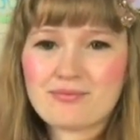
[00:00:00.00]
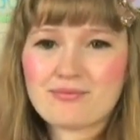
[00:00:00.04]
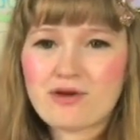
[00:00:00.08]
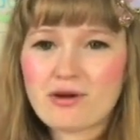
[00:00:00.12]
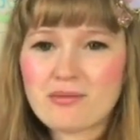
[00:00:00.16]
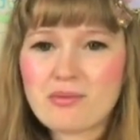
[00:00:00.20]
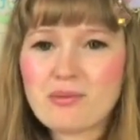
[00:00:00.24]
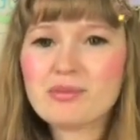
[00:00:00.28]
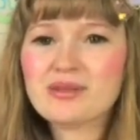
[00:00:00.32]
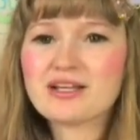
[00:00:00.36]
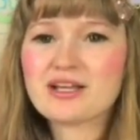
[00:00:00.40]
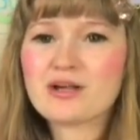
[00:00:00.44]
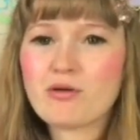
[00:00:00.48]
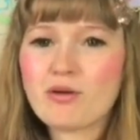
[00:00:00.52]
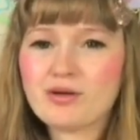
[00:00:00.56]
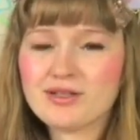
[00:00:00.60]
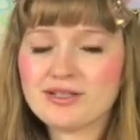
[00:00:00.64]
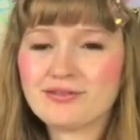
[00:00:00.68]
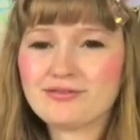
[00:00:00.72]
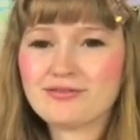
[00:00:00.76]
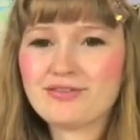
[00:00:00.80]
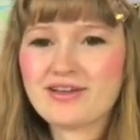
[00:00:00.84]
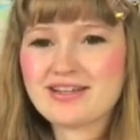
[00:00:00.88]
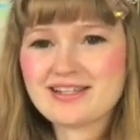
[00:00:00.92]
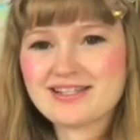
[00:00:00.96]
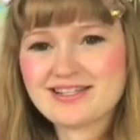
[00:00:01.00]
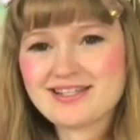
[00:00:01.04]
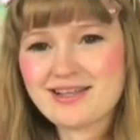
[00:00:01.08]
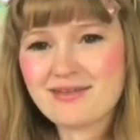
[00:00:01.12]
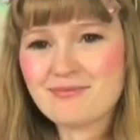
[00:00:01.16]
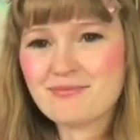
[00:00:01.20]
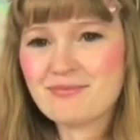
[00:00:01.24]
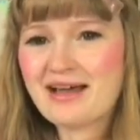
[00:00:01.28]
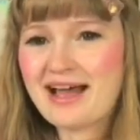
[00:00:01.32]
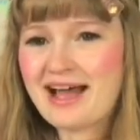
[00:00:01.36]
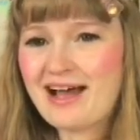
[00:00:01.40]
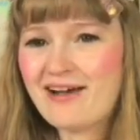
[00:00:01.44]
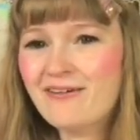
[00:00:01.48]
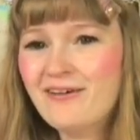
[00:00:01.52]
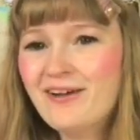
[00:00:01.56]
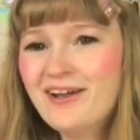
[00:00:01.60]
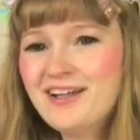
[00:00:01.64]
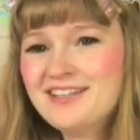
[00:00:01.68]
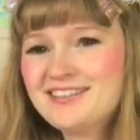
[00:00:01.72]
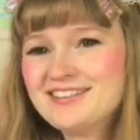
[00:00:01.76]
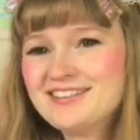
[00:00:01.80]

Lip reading: probably qualifies somehow.